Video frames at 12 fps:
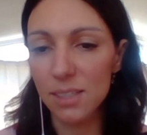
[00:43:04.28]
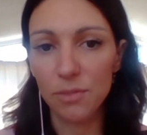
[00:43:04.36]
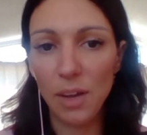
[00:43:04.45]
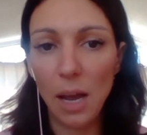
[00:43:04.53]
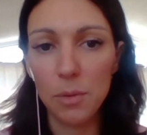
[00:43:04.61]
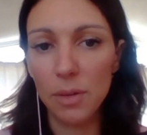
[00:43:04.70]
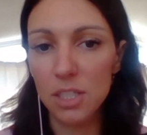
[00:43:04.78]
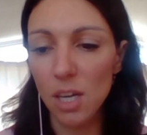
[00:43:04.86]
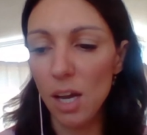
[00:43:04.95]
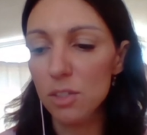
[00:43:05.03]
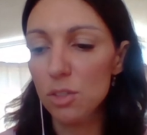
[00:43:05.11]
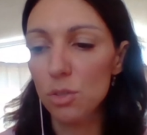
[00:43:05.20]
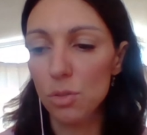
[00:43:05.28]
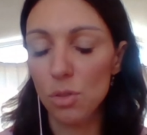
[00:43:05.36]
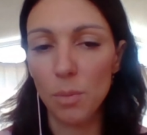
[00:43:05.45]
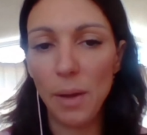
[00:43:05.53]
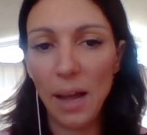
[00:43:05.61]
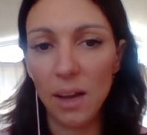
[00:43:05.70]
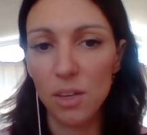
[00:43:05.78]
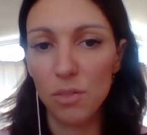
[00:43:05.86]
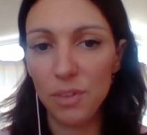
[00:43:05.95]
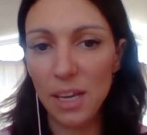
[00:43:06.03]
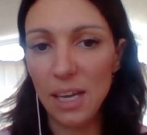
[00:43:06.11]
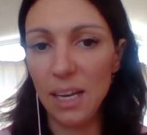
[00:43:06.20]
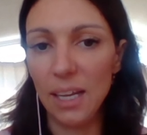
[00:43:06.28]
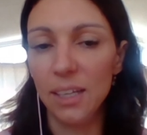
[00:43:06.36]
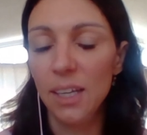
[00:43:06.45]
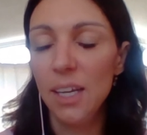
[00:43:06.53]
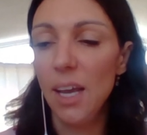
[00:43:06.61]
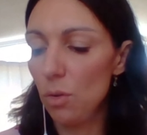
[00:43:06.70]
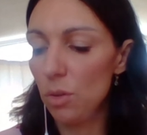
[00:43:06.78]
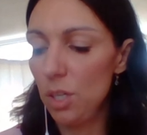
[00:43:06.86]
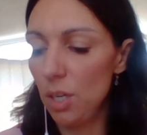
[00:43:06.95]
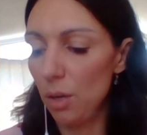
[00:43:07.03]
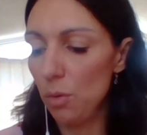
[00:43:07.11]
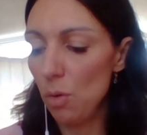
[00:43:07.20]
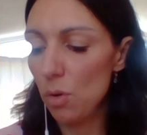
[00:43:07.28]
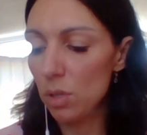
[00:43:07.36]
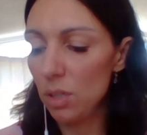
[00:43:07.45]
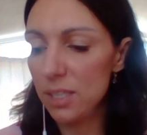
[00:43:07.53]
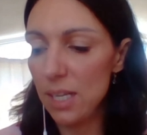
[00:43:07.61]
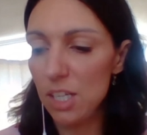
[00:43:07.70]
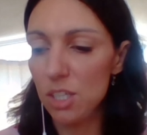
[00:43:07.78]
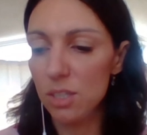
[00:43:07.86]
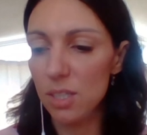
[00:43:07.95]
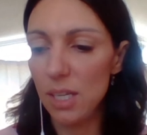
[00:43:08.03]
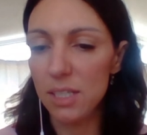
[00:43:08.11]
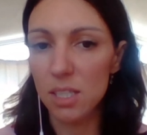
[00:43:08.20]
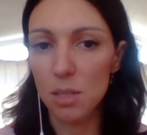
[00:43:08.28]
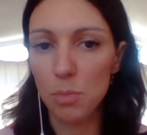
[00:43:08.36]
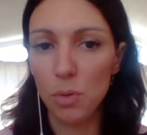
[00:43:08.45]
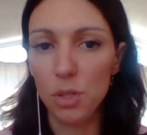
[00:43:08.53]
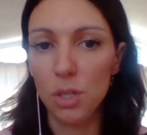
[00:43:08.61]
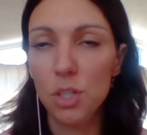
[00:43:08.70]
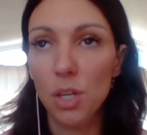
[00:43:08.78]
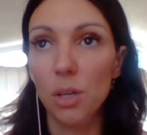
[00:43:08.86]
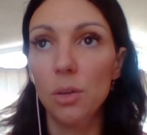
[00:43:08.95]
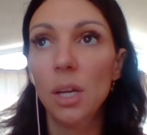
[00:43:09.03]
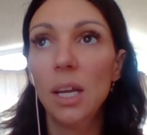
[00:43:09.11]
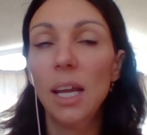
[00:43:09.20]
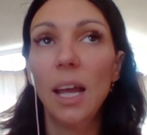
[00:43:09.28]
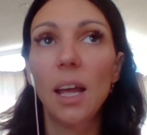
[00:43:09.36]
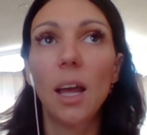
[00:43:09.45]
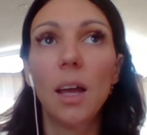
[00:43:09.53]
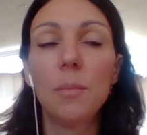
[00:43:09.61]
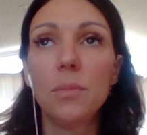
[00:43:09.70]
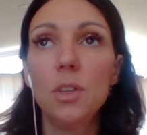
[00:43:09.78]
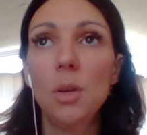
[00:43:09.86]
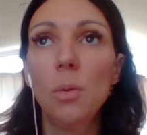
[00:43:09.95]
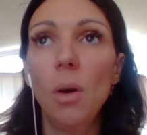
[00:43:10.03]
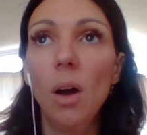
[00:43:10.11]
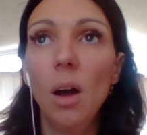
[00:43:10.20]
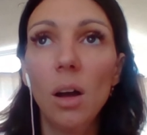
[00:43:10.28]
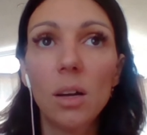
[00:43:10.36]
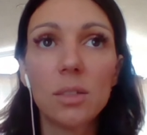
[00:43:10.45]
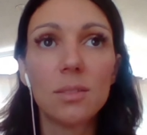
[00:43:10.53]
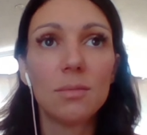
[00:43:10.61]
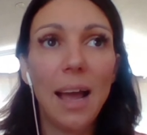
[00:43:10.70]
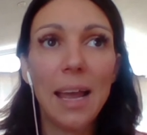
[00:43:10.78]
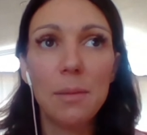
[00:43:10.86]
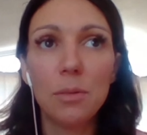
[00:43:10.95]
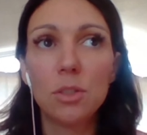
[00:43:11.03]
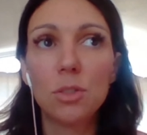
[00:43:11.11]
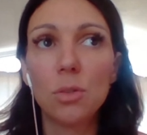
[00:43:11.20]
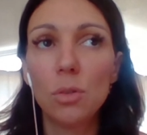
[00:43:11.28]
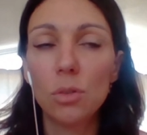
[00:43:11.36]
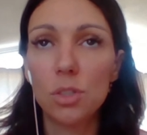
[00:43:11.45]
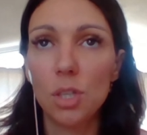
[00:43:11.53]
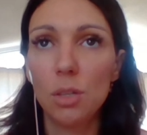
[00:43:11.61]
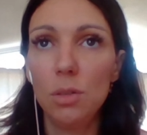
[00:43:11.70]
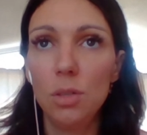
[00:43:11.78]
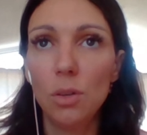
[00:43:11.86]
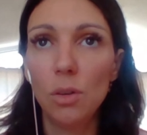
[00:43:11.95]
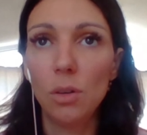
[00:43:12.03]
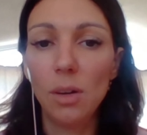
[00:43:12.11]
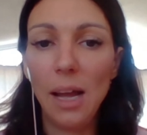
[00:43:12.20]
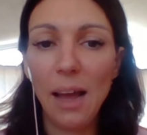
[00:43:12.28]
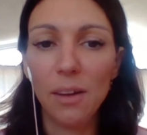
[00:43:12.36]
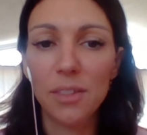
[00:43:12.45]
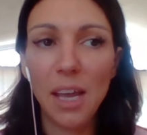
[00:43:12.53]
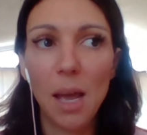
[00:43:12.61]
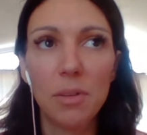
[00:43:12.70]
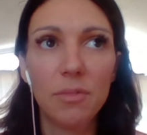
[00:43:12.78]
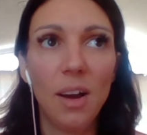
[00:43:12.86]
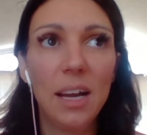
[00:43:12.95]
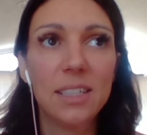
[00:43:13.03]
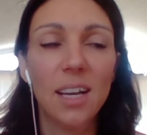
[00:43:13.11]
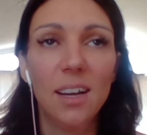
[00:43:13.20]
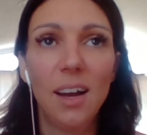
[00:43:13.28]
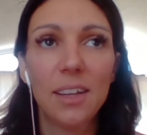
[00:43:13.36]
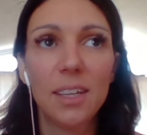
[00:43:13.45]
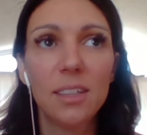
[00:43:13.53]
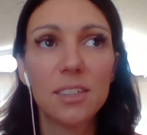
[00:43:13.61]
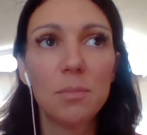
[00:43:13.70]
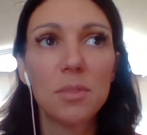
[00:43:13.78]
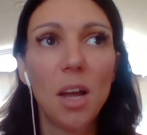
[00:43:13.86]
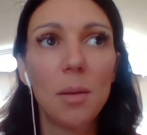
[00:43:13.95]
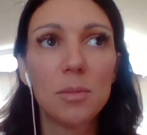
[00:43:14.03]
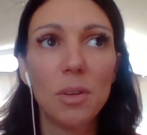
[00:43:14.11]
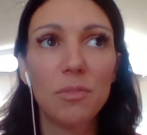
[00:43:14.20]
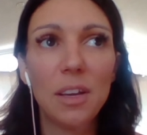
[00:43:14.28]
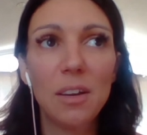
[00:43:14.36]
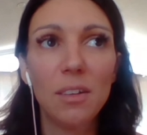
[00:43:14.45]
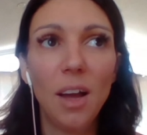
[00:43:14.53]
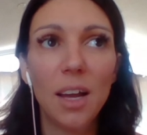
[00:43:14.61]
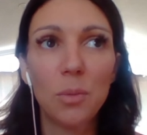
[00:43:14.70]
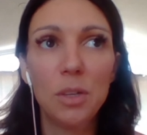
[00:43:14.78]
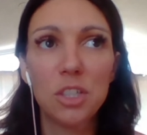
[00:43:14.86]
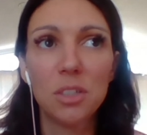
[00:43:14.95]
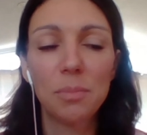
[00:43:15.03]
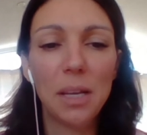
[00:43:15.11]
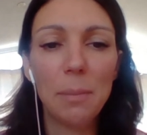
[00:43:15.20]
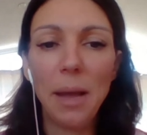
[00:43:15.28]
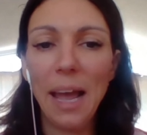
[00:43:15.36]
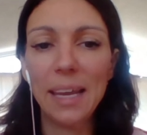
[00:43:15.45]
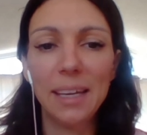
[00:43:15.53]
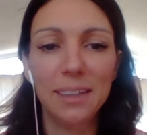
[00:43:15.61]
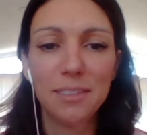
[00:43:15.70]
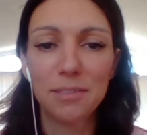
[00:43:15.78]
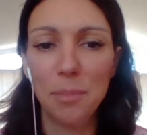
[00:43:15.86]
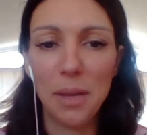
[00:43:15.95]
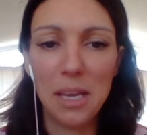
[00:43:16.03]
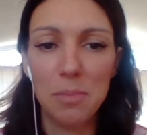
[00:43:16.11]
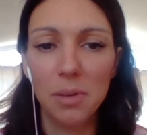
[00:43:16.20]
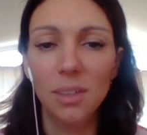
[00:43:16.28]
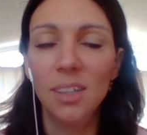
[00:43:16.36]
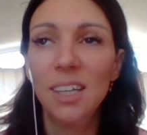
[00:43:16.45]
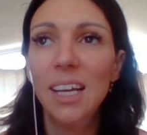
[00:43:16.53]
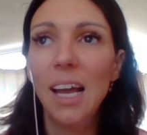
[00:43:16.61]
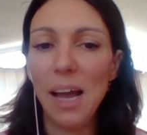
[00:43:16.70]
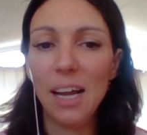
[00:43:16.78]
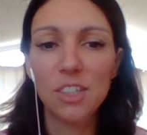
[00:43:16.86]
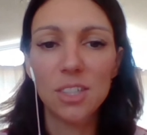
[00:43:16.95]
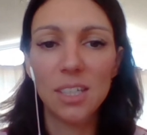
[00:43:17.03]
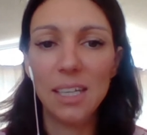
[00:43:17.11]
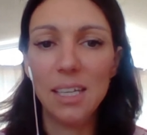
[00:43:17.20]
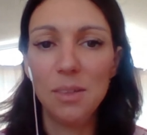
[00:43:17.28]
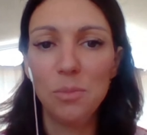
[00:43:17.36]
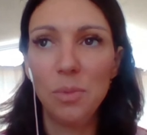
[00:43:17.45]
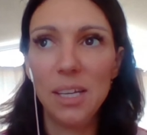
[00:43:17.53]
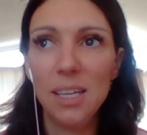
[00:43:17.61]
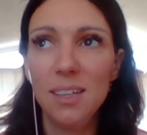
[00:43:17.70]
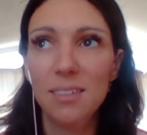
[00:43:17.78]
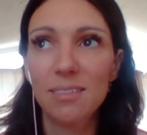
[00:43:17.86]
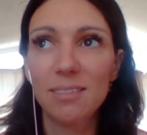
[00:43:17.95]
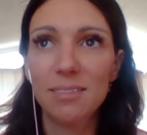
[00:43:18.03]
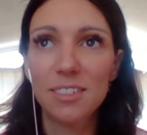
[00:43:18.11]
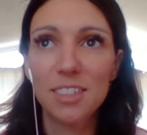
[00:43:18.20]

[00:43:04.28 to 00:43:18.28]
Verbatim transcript: ask for help you're entitled to talk about how you're feeling you know organizations are there to support you too um, you are able to talk to your healthcare provider. I think sometimes we feel like we shouldn't be a pain for people, but actually, we